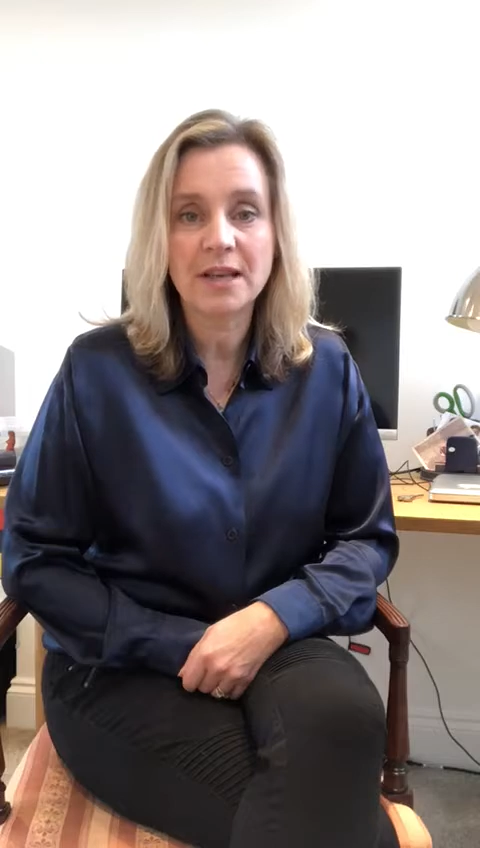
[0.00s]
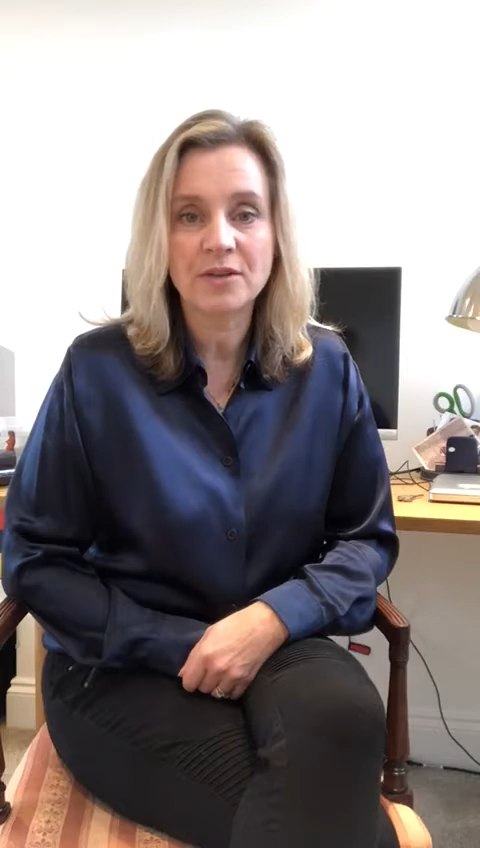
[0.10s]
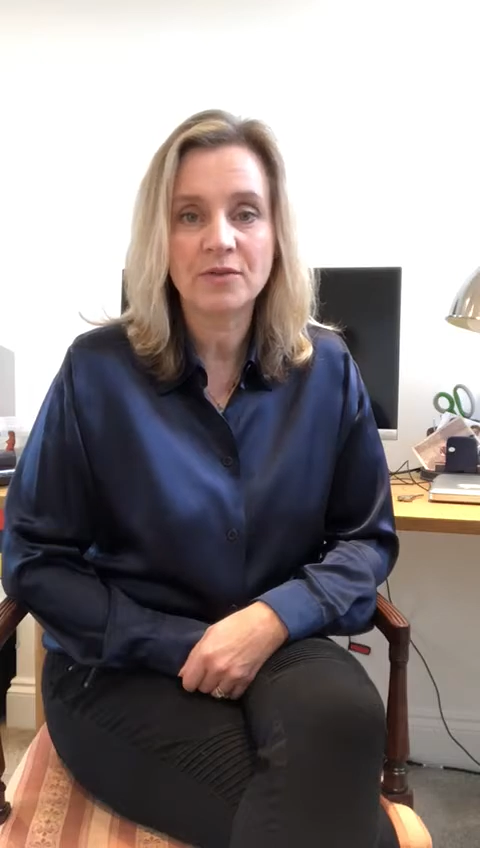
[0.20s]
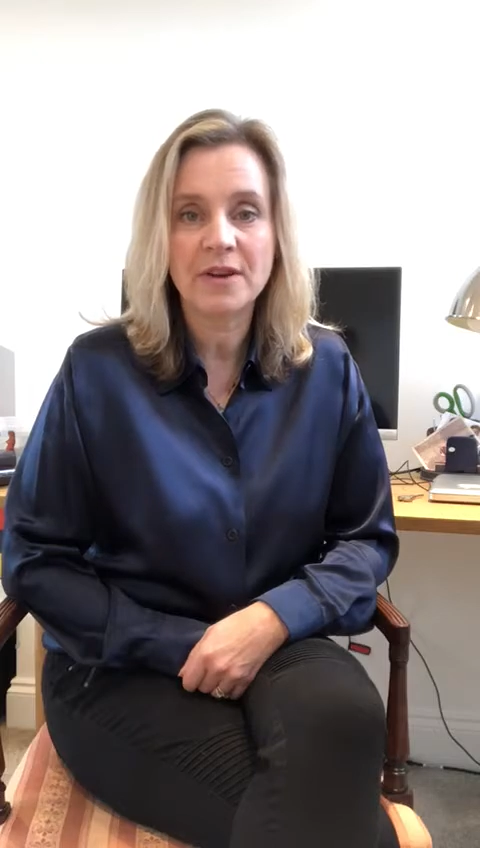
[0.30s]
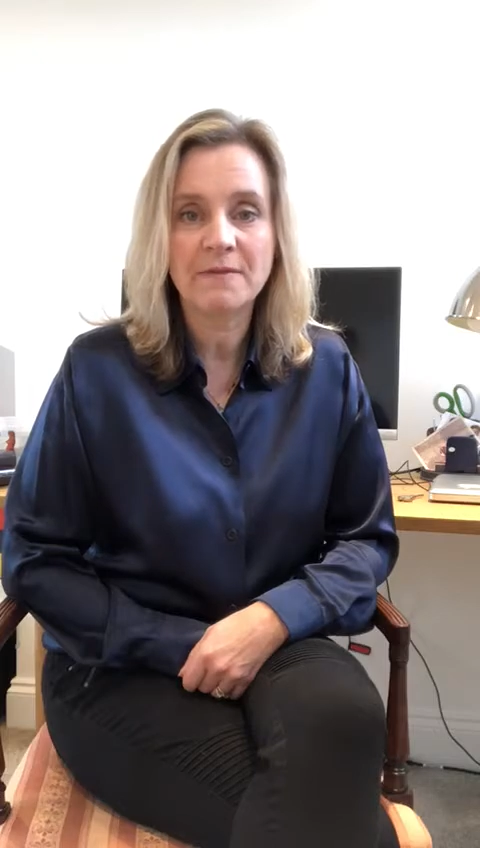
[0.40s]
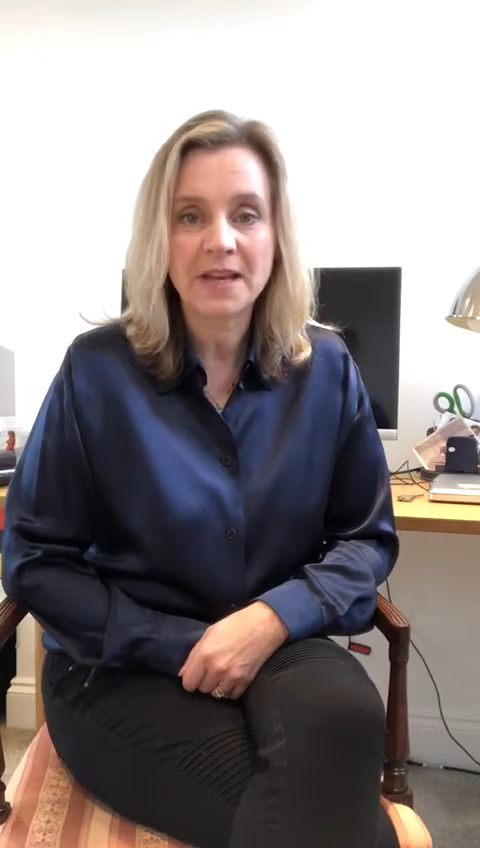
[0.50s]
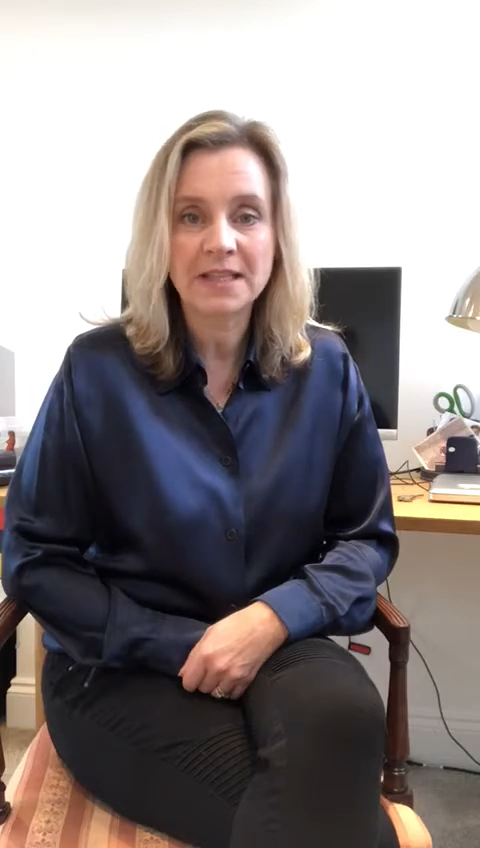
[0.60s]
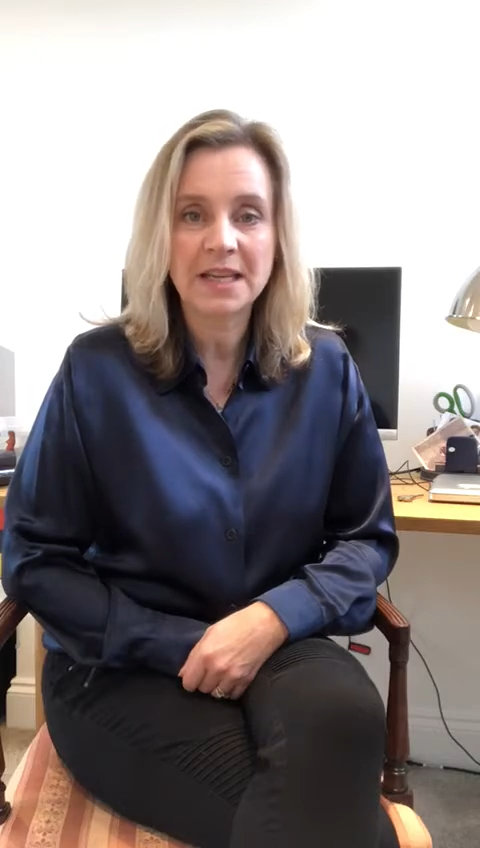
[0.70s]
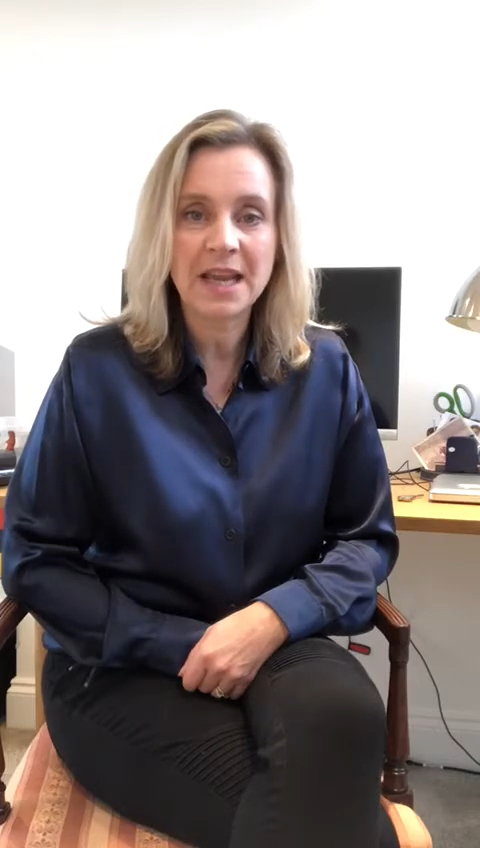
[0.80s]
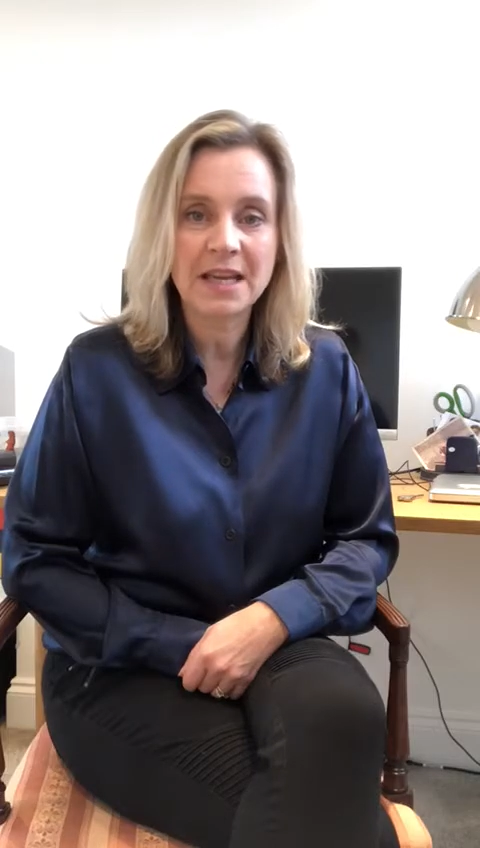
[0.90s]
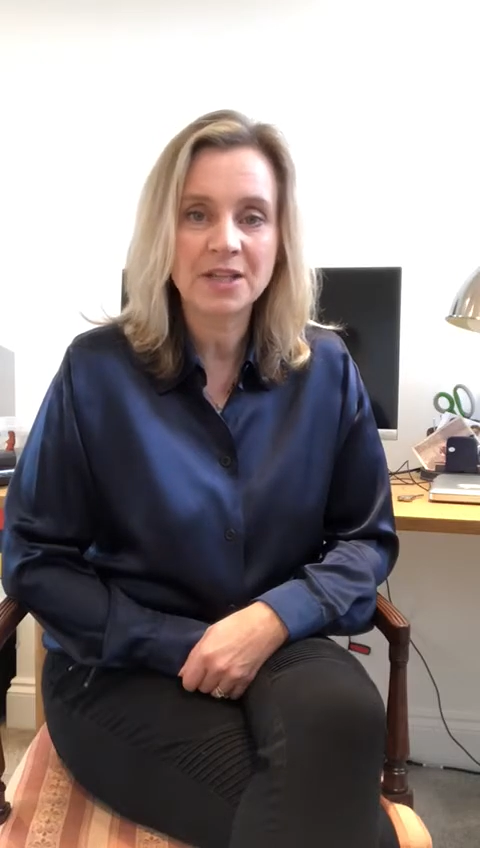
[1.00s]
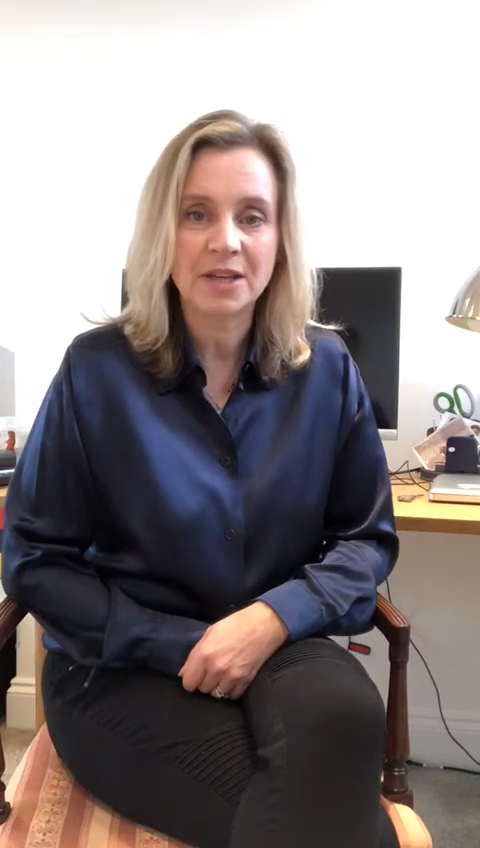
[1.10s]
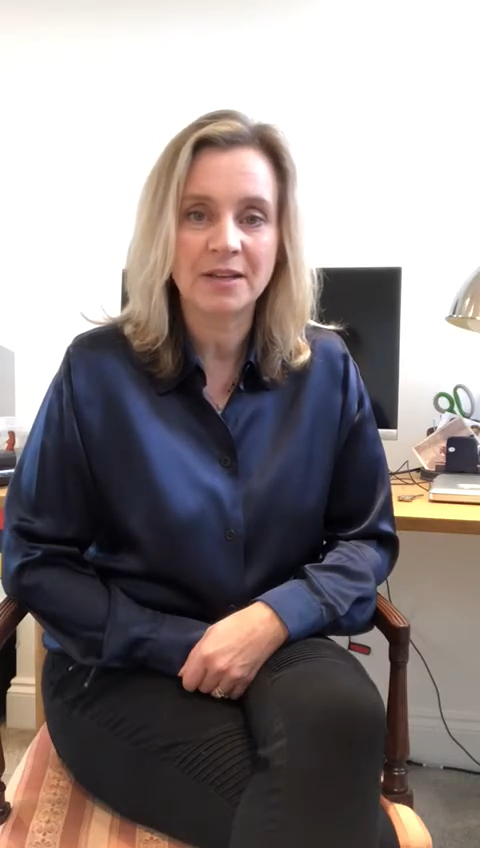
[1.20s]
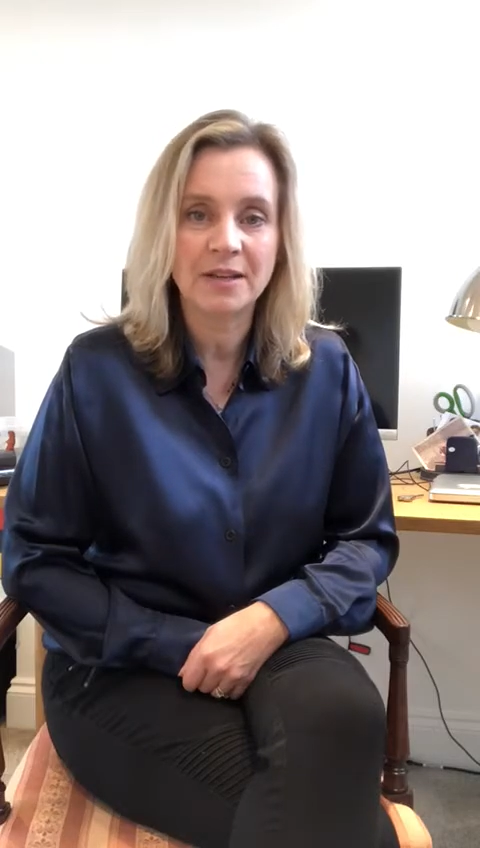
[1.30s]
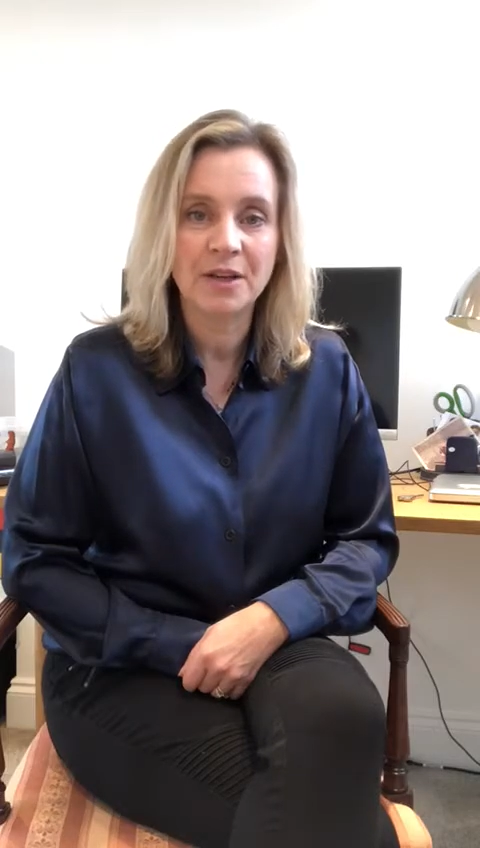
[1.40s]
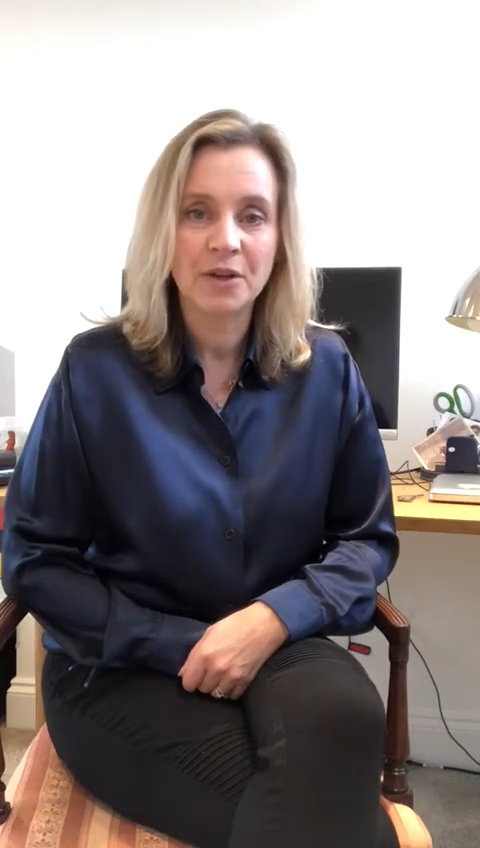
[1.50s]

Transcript: under investigation.